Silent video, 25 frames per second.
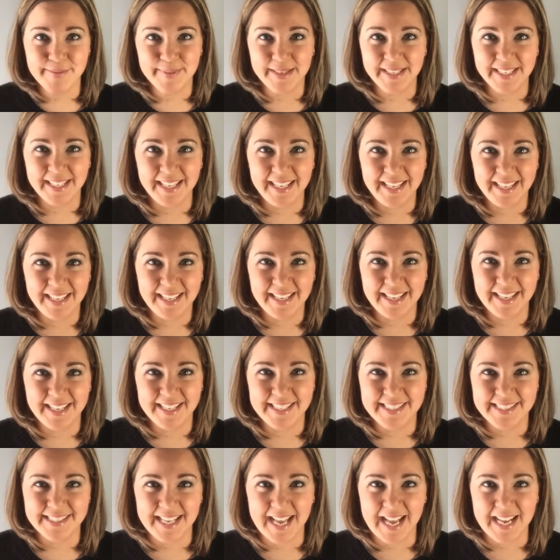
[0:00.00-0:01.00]
everybody,
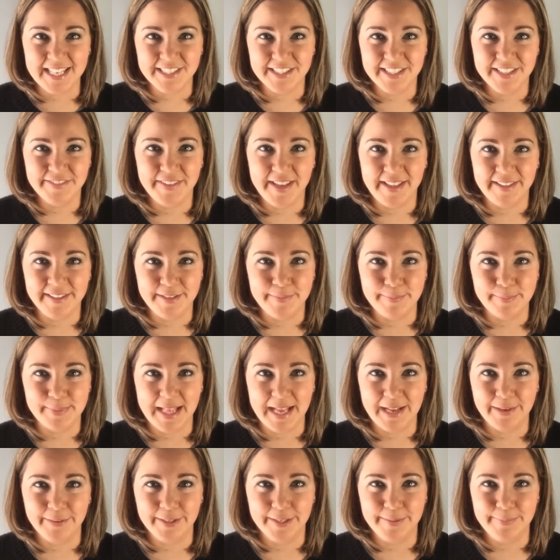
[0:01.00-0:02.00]
it's Ashley Valiant
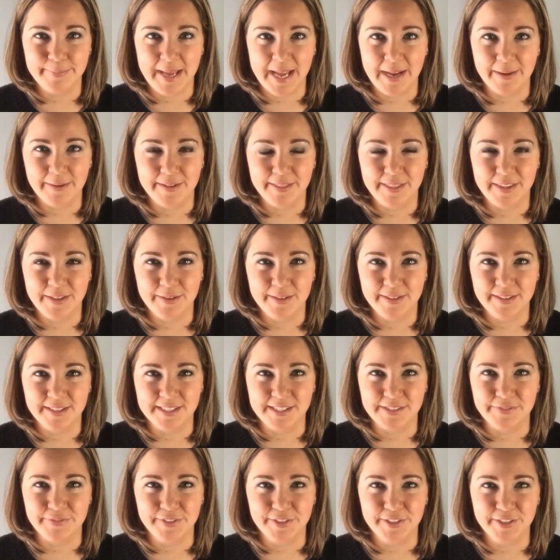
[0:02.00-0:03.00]
Blackwood back with you on
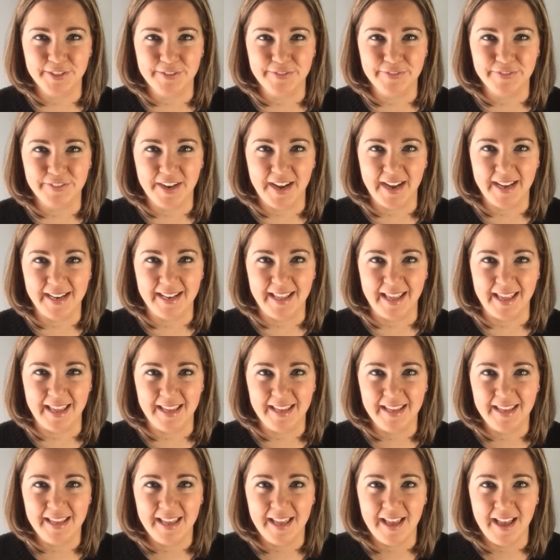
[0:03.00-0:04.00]
this Frugal
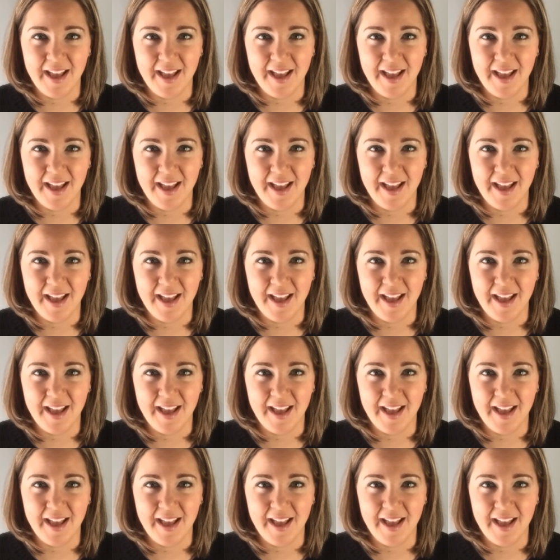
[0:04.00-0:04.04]
Friday.